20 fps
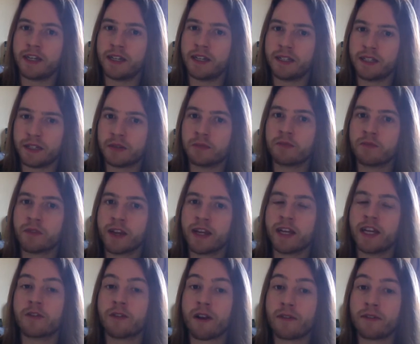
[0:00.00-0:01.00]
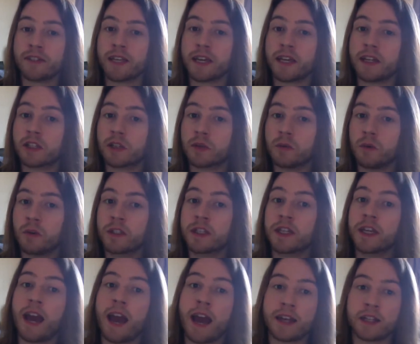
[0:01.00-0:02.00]
I didn't really gravitate towards
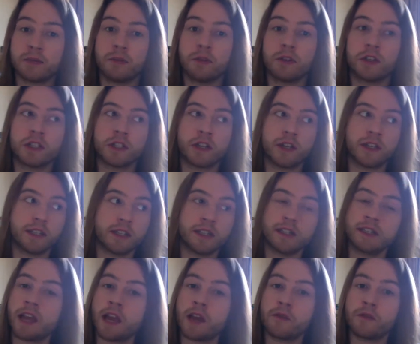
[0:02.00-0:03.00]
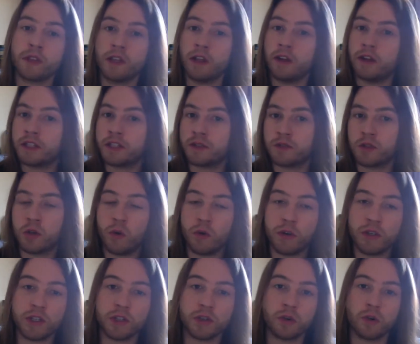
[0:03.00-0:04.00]
it as much as I did, say, for the likes of
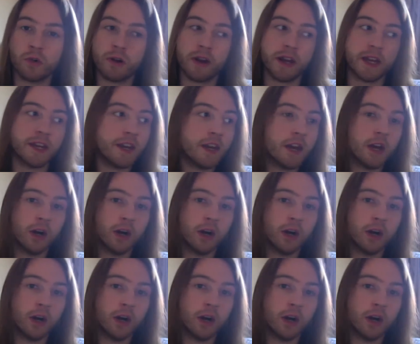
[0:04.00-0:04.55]
Toy Story,